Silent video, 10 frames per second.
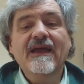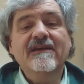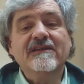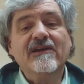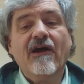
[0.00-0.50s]

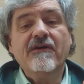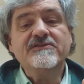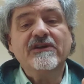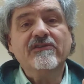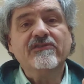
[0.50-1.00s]
is
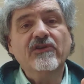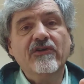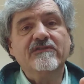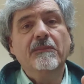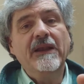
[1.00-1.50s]
encouraging us
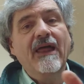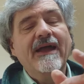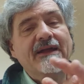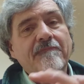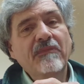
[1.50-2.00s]
not to be
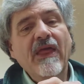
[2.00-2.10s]
like.